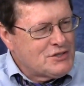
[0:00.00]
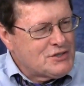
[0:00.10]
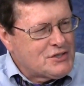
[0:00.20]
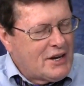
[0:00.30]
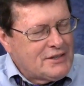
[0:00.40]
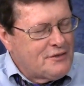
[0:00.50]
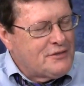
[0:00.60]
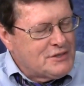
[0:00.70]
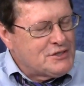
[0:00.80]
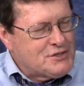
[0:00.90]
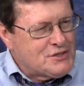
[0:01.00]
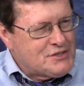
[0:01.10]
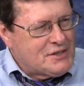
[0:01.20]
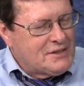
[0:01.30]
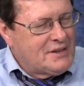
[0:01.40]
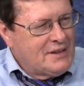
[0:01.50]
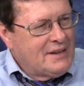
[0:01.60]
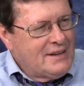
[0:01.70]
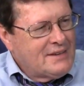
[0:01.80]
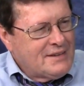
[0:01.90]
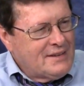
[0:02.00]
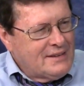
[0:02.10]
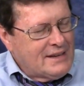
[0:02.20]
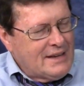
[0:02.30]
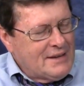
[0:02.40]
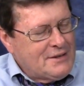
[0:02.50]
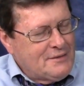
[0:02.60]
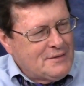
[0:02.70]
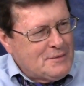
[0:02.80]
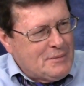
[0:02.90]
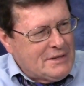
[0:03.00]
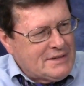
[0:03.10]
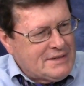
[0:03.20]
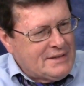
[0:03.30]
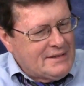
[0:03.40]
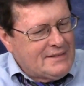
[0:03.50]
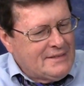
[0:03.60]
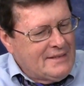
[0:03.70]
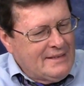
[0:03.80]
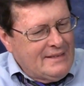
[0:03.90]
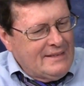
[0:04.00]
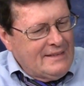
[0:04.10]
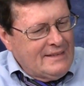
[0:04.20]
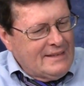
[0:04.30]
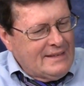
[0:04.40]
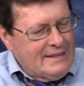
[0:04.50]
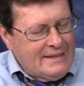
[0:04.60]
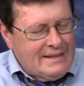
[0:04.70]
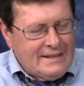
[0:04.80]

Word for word: Jesus kind of finishes the the end of it, but uh,